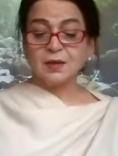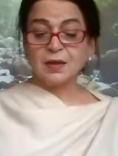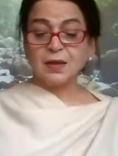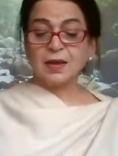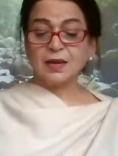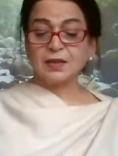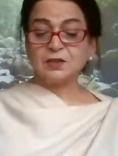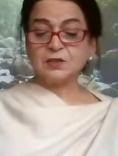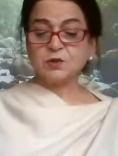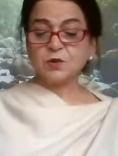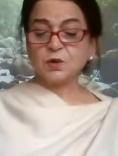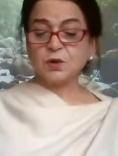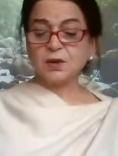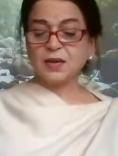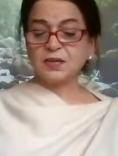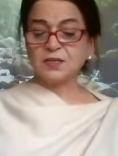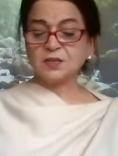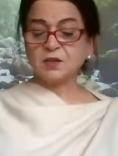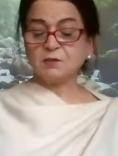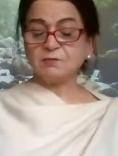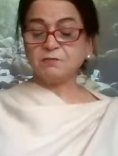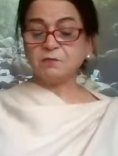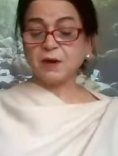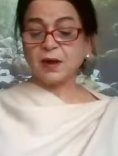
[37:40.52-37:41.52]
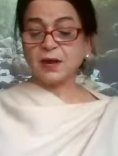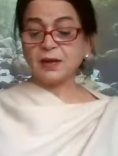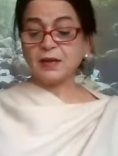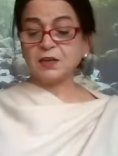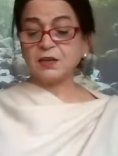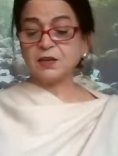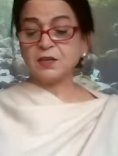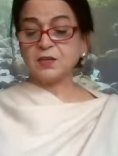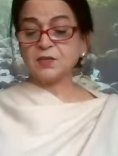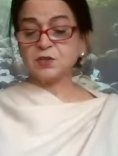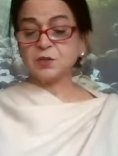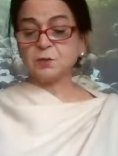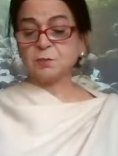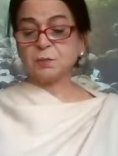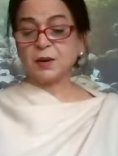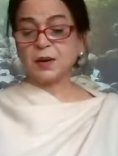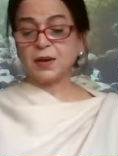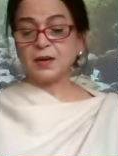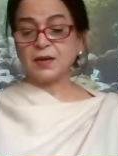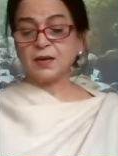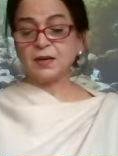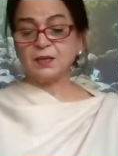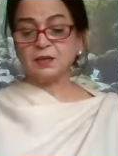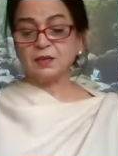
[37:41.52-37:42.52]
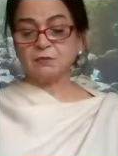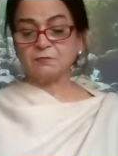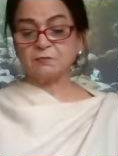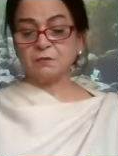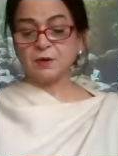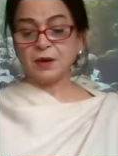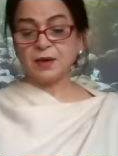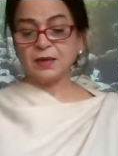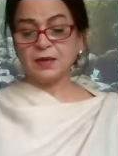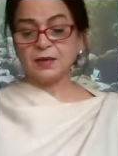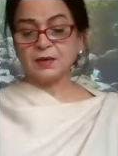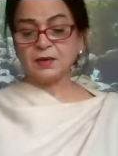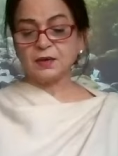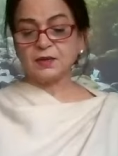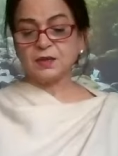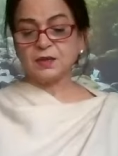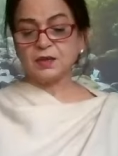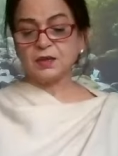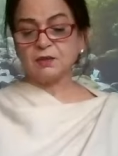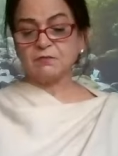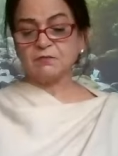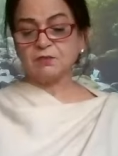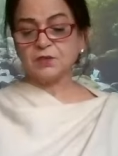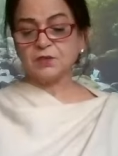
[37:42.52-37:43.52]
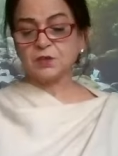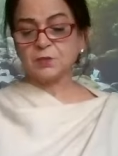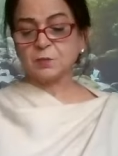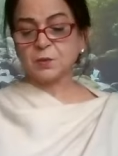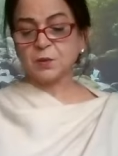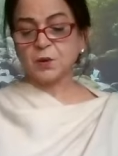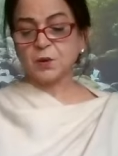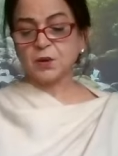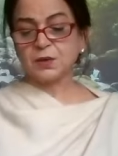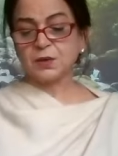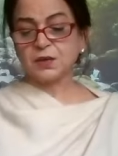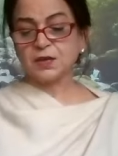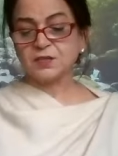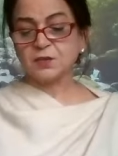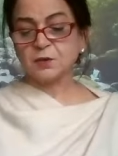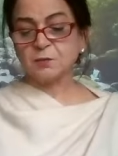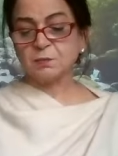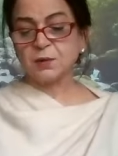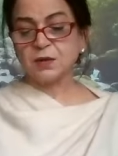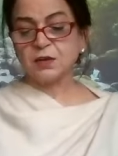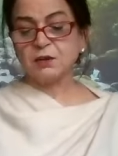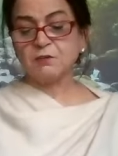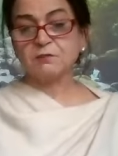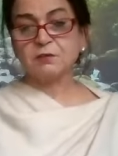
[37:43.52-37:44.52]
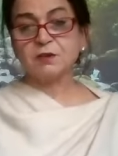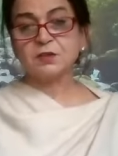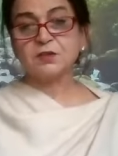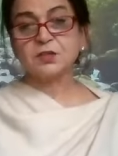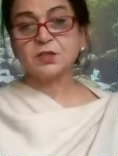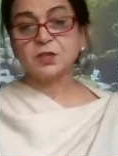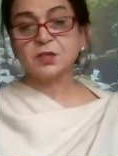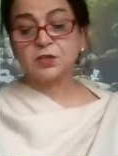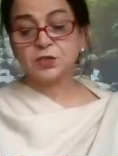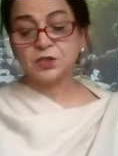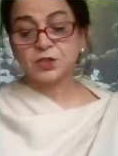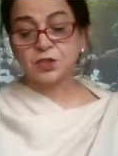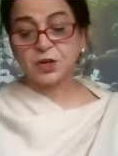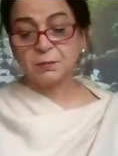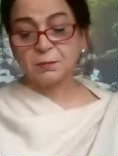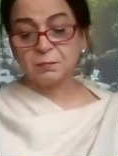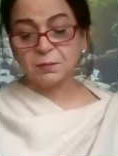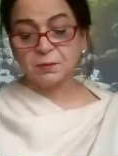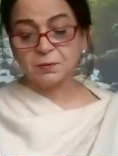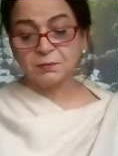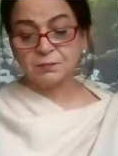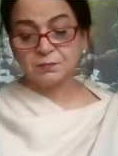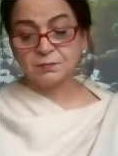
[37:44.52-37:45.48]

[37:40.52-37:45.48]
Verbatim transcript: As long as the fire is supplied, the fire at the given spot has a manifested shape